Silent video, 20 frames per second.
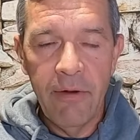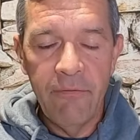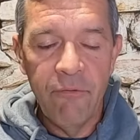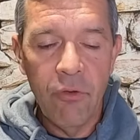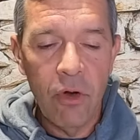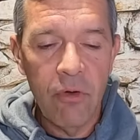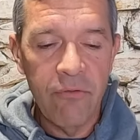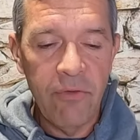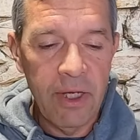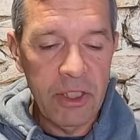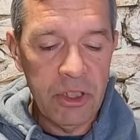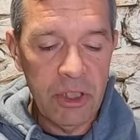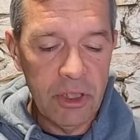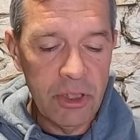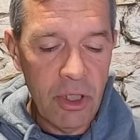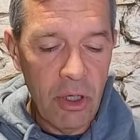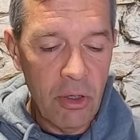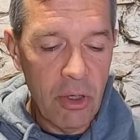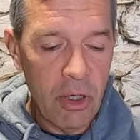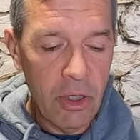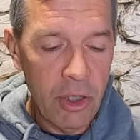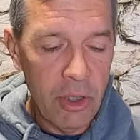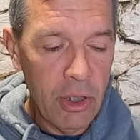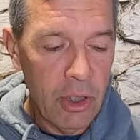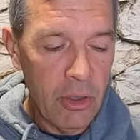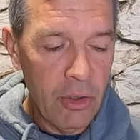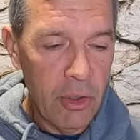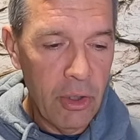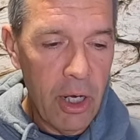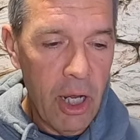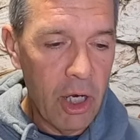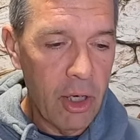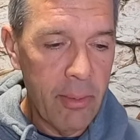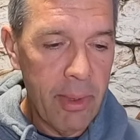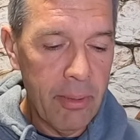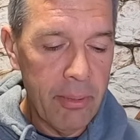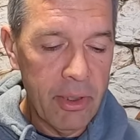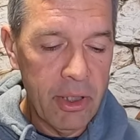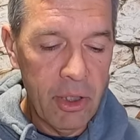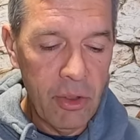forward-facing sonar, you're not going to
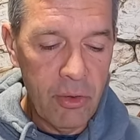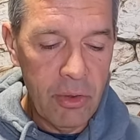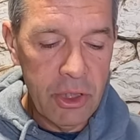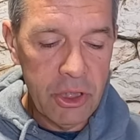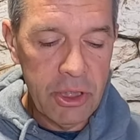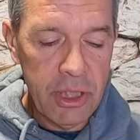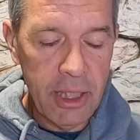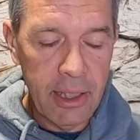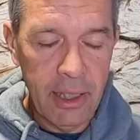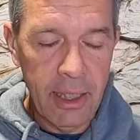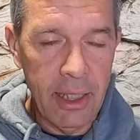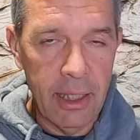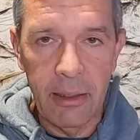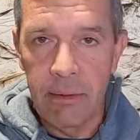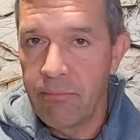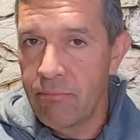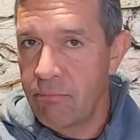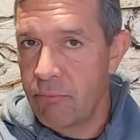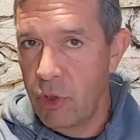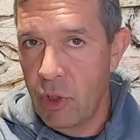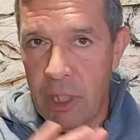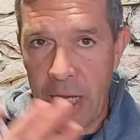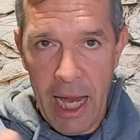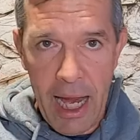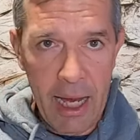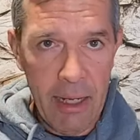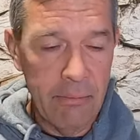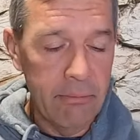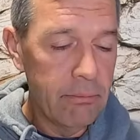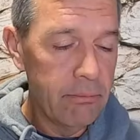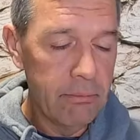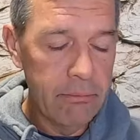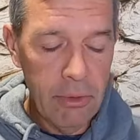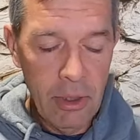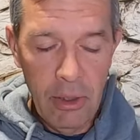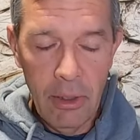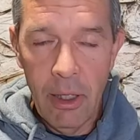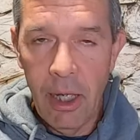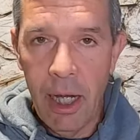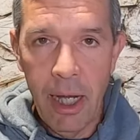be able to do this technique. You can.
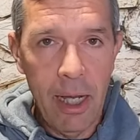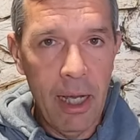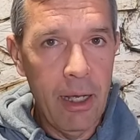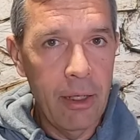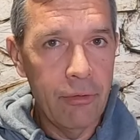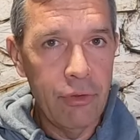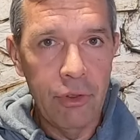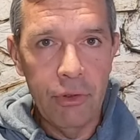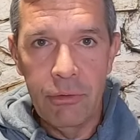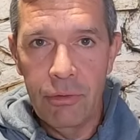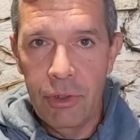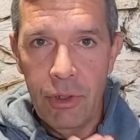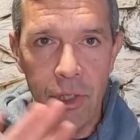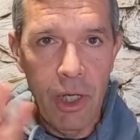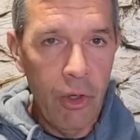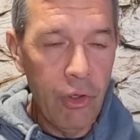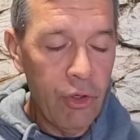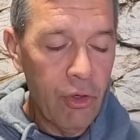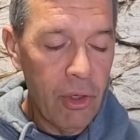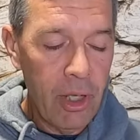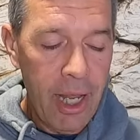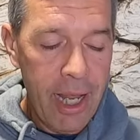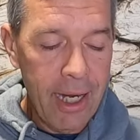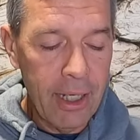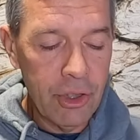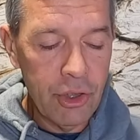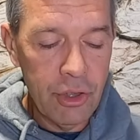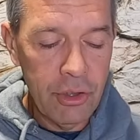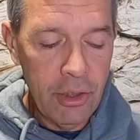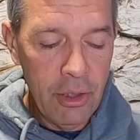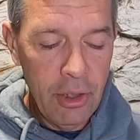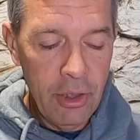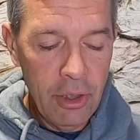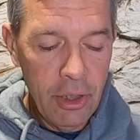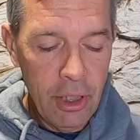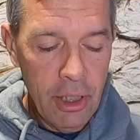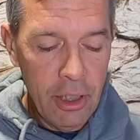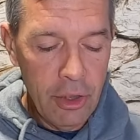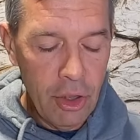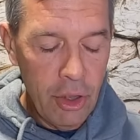You know your lakes,
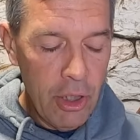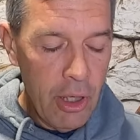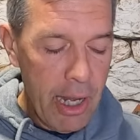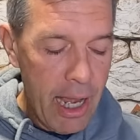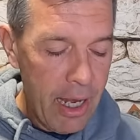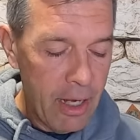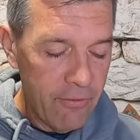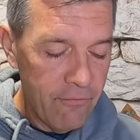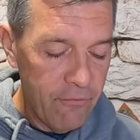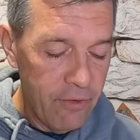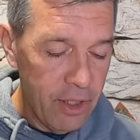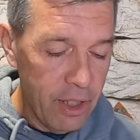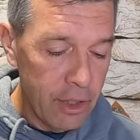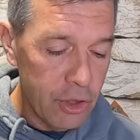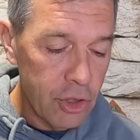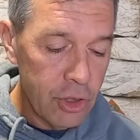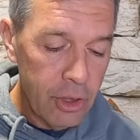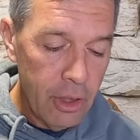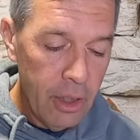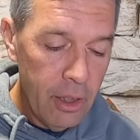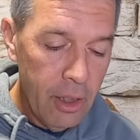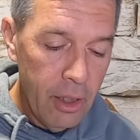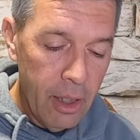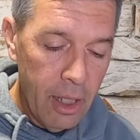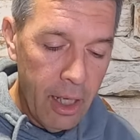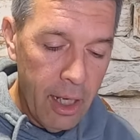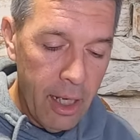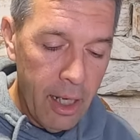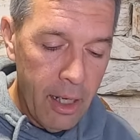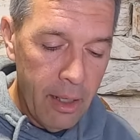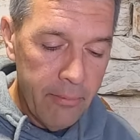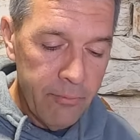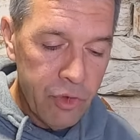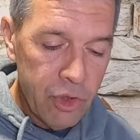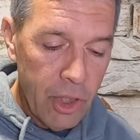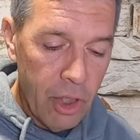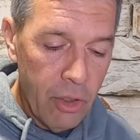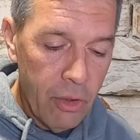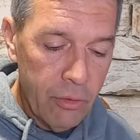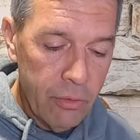and you know how to fish.
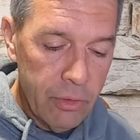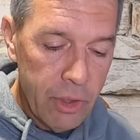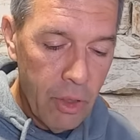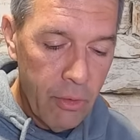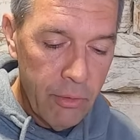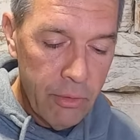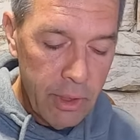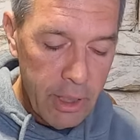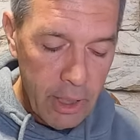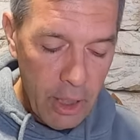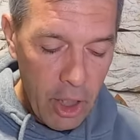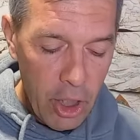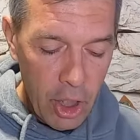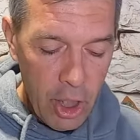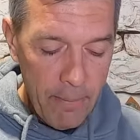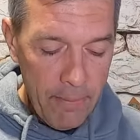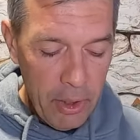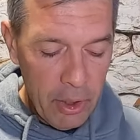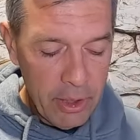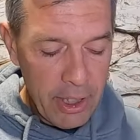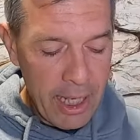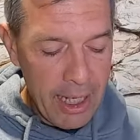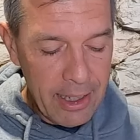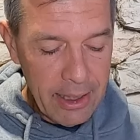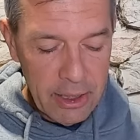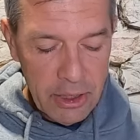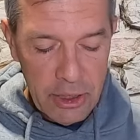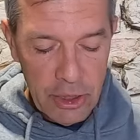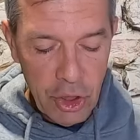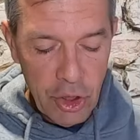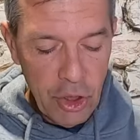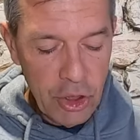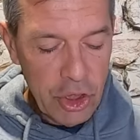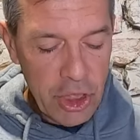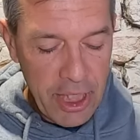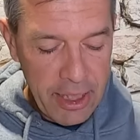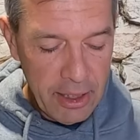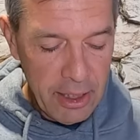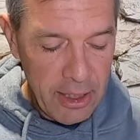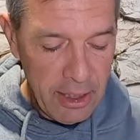So don't get hung up on that. This is a good
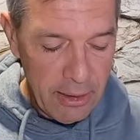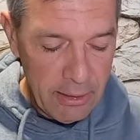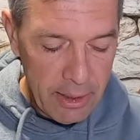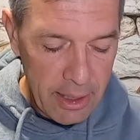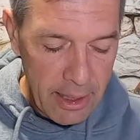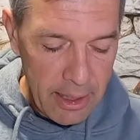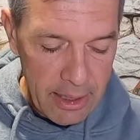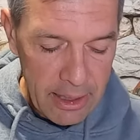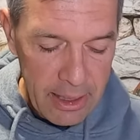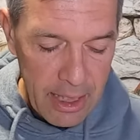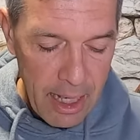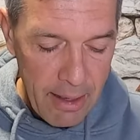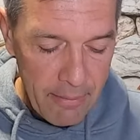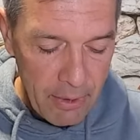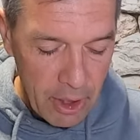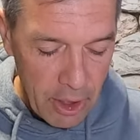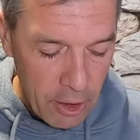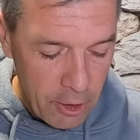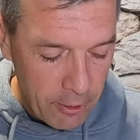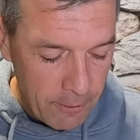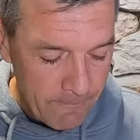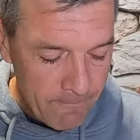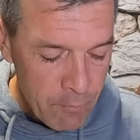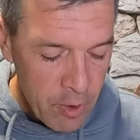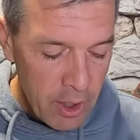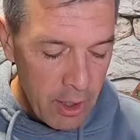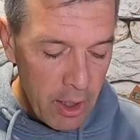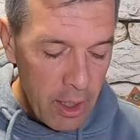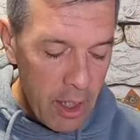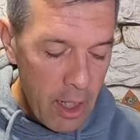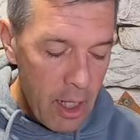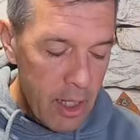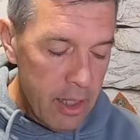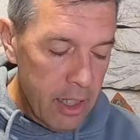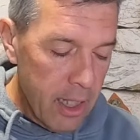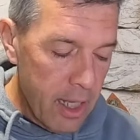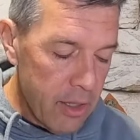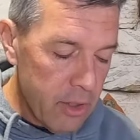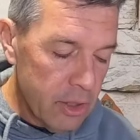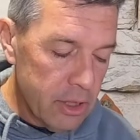technique any time of year.
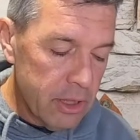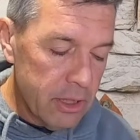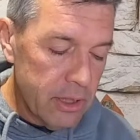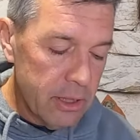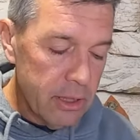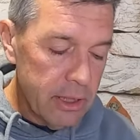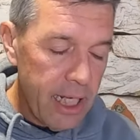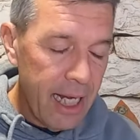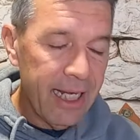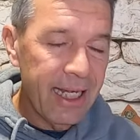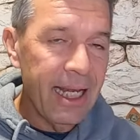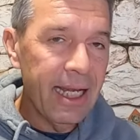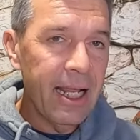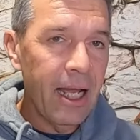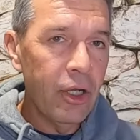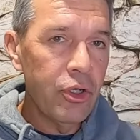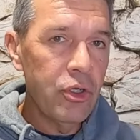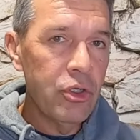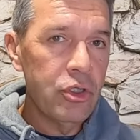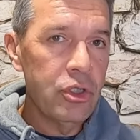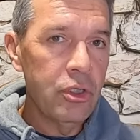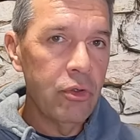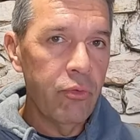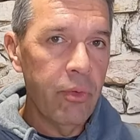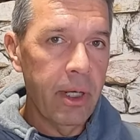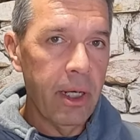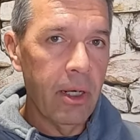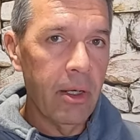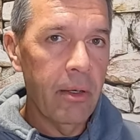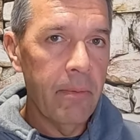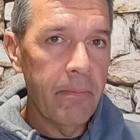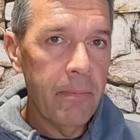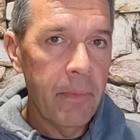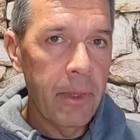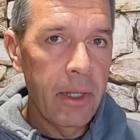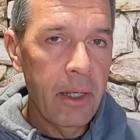The other technique I'll use in the winter